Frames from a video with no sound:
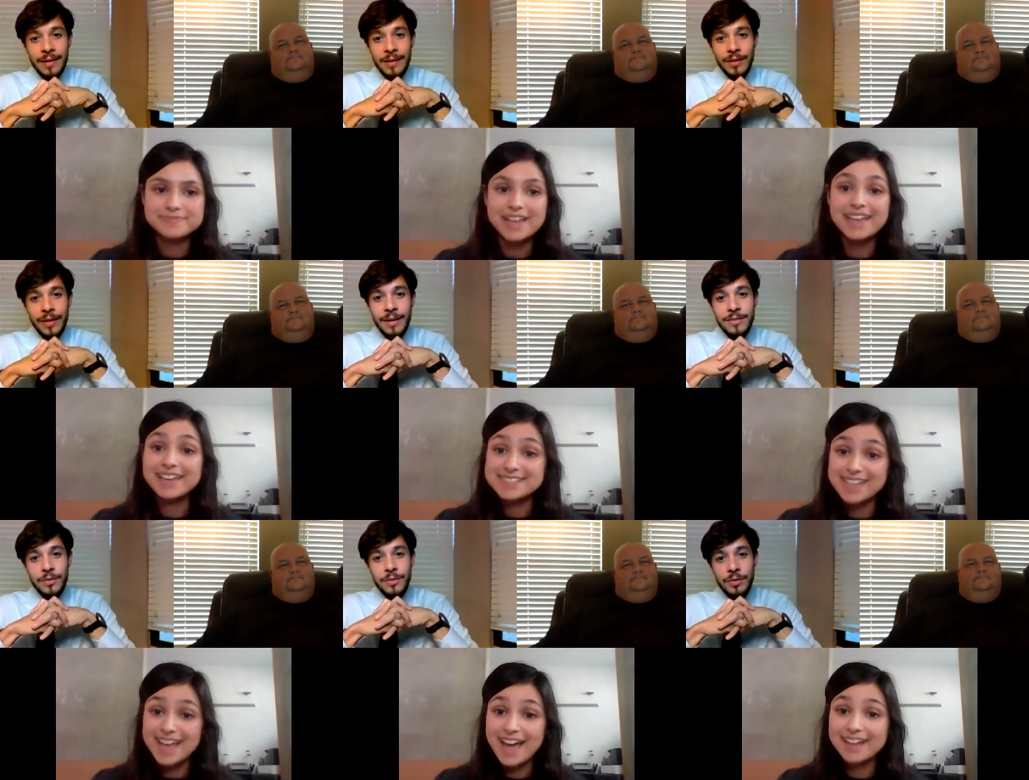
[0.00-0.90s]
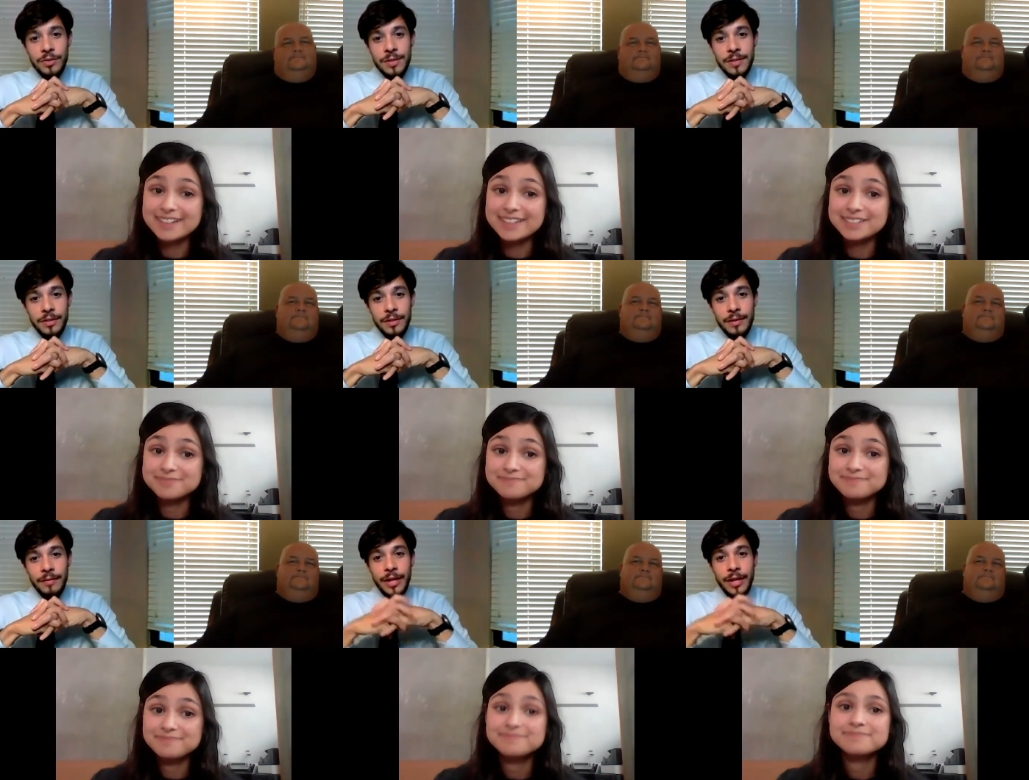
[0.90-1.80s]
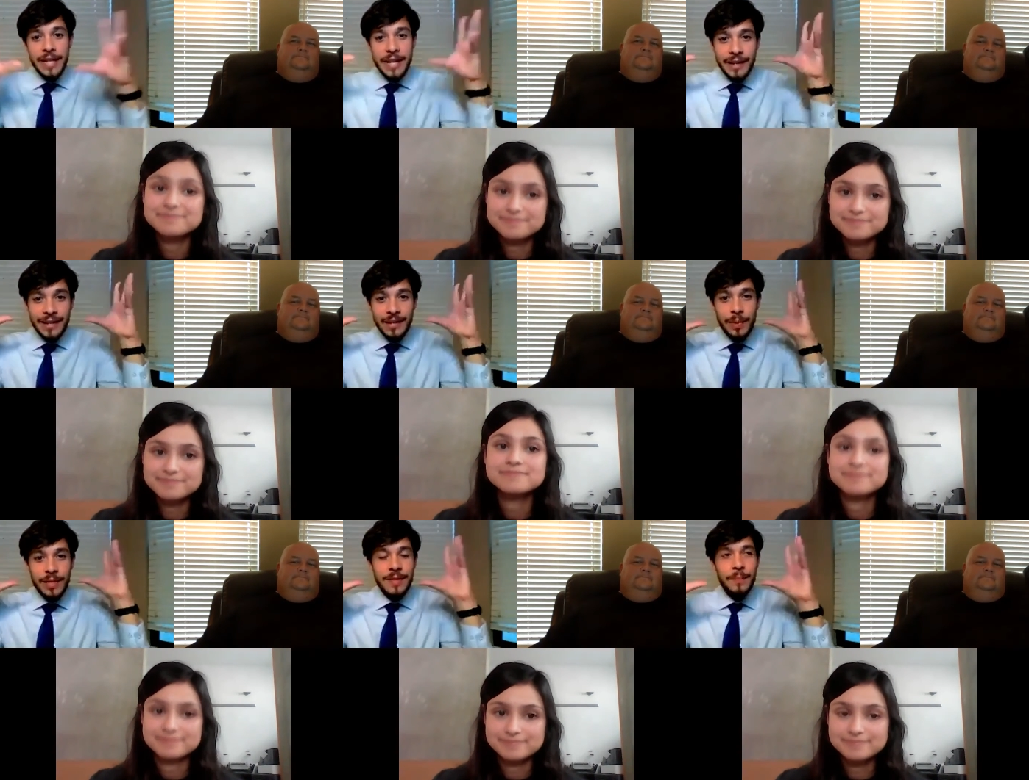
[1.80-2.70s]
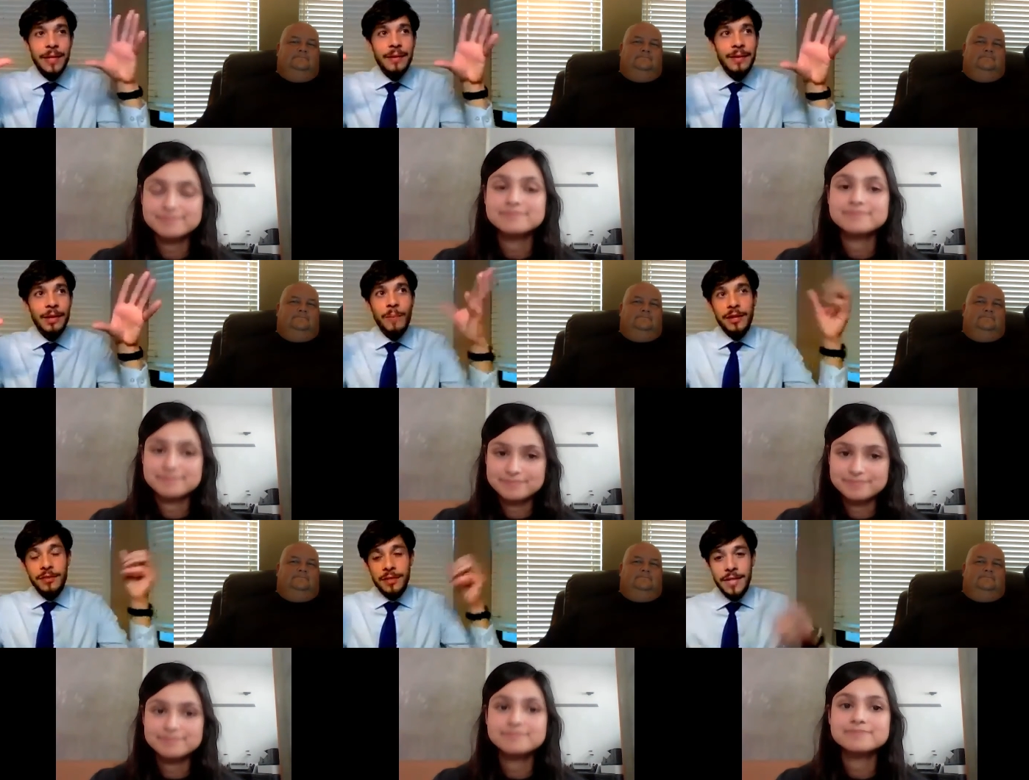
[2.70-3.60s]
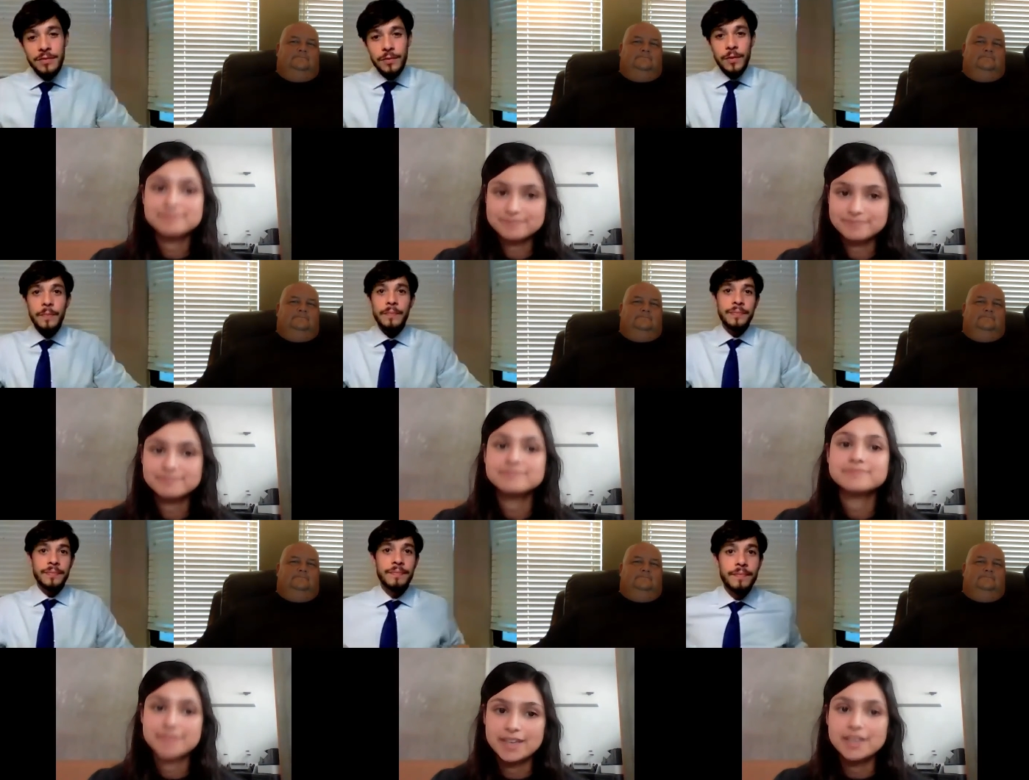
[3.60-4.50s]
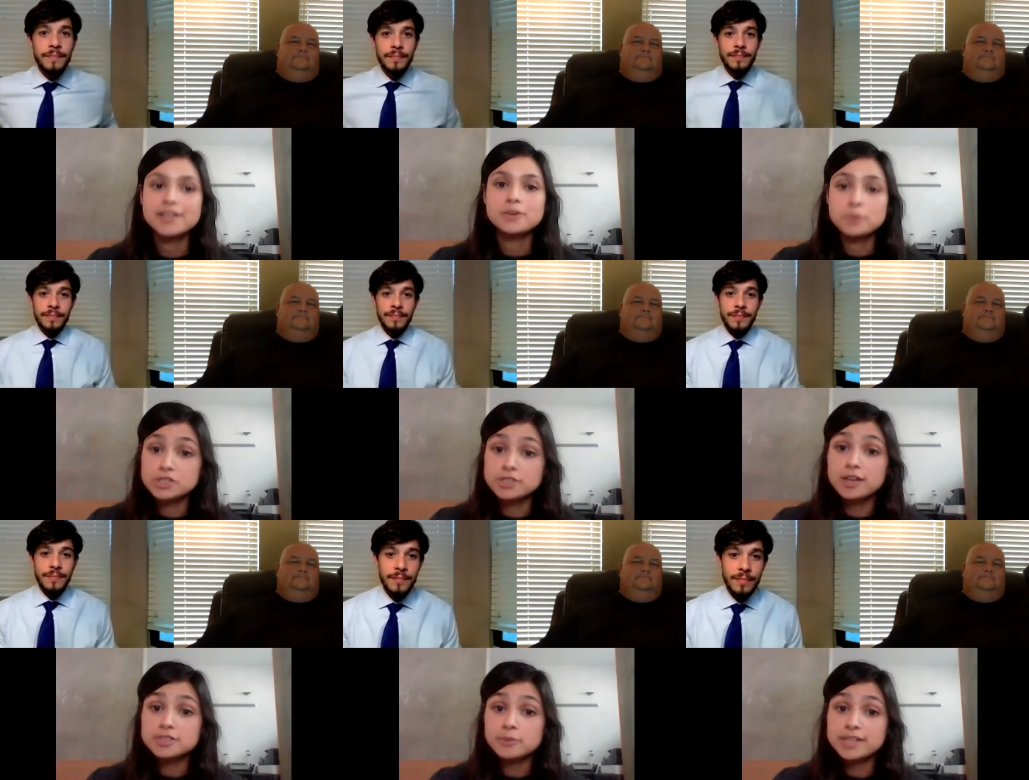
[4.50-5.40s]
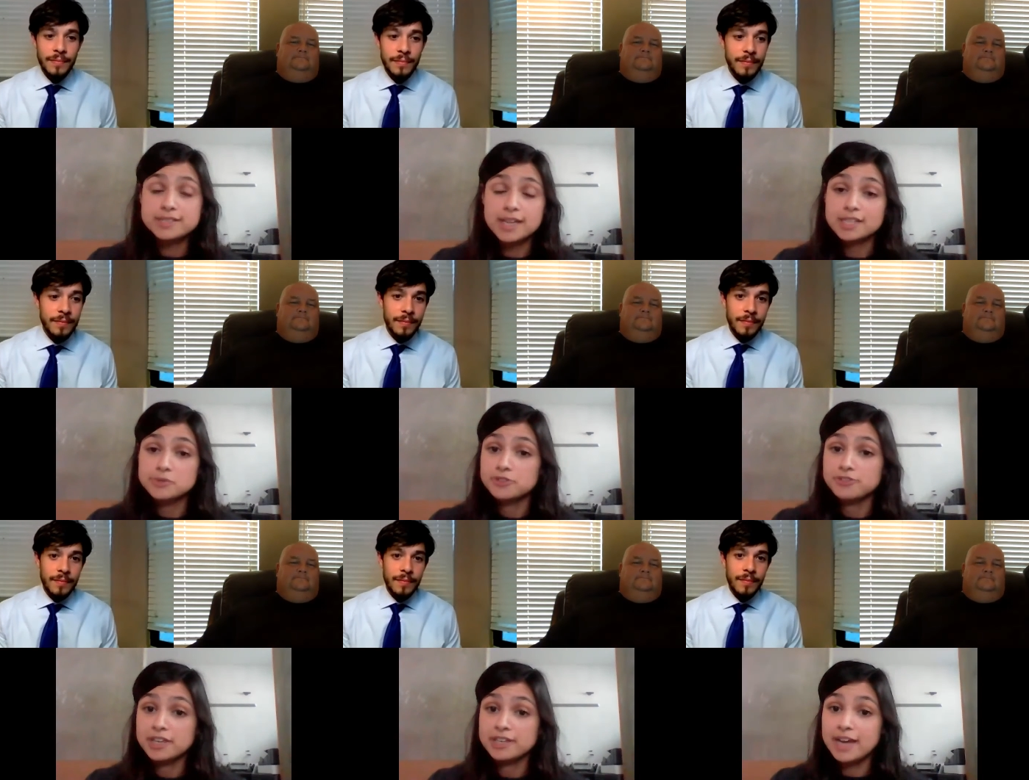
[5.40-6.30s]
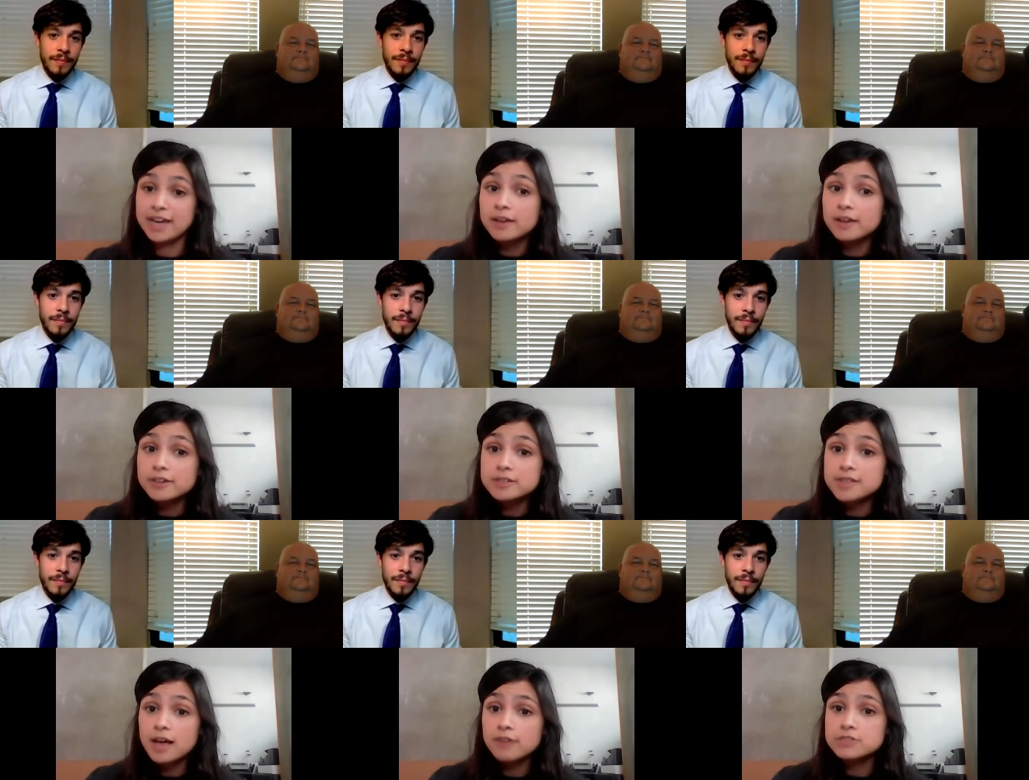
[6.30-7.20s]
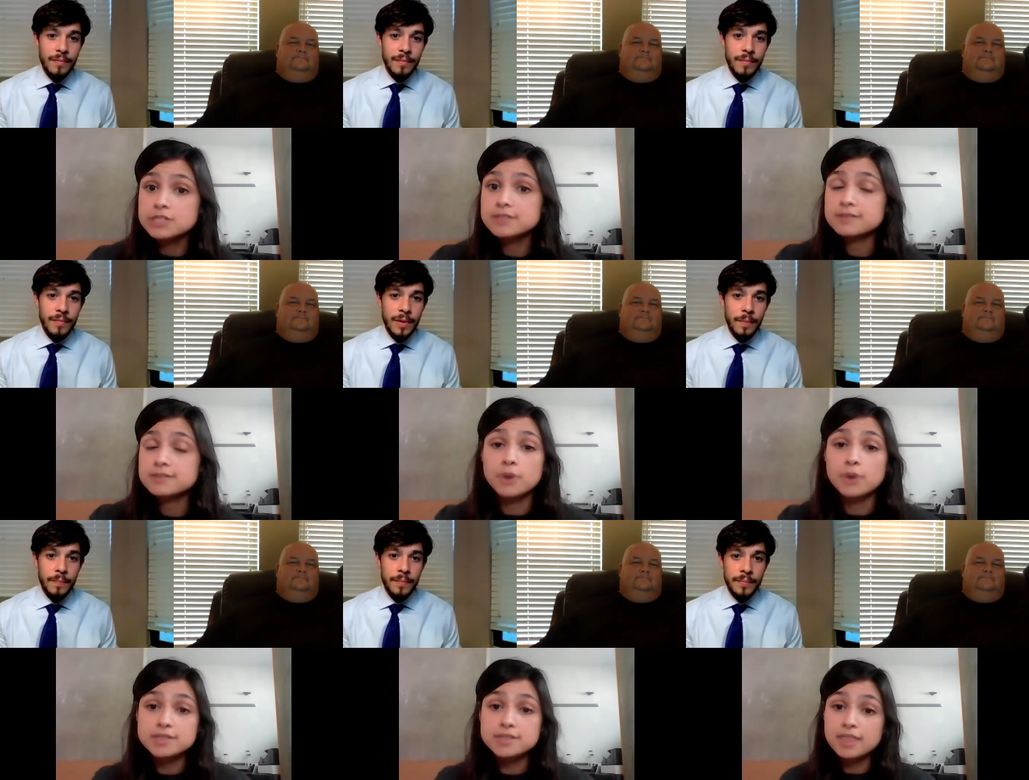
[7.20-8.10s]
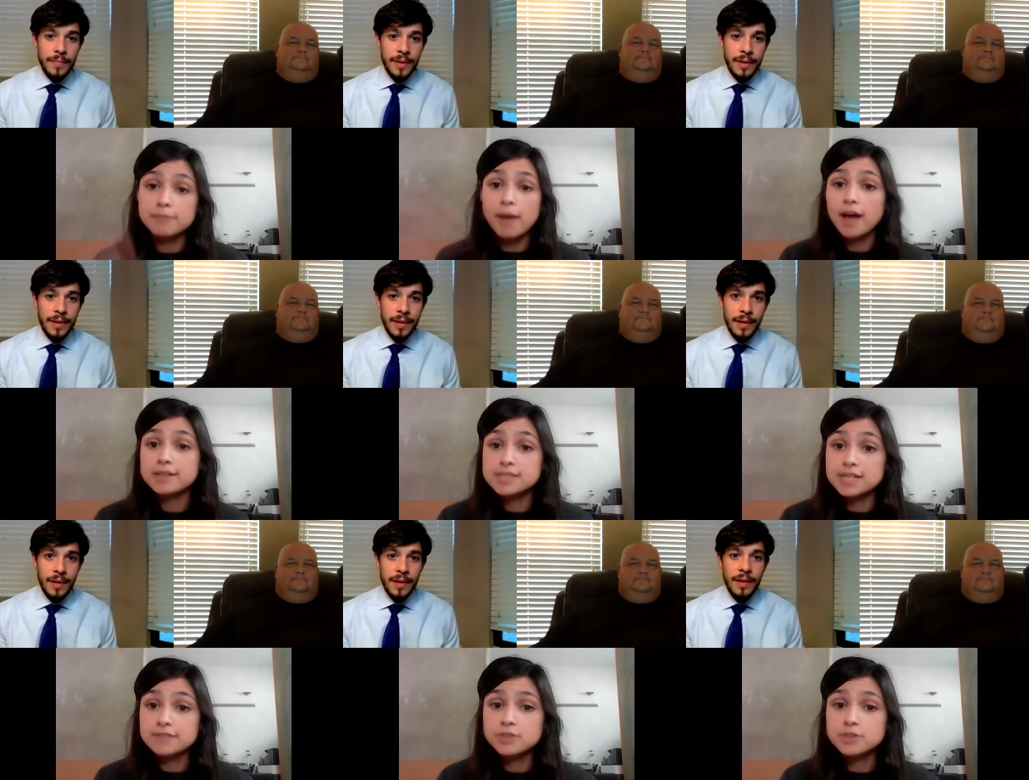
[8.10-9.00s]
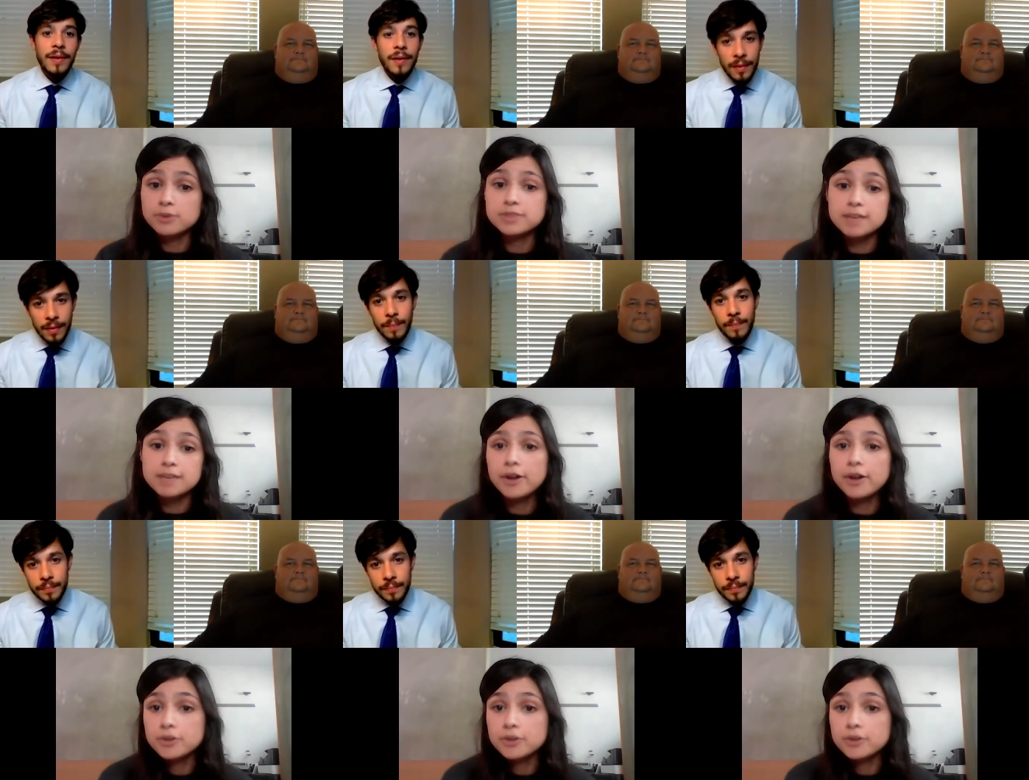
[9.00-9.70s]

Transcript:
Speaker 1: you can also choose your your identity to be something that will make you successful
Speaker 2: which is also what he says when you're feeling down at yourself just focus on the positives don't think about your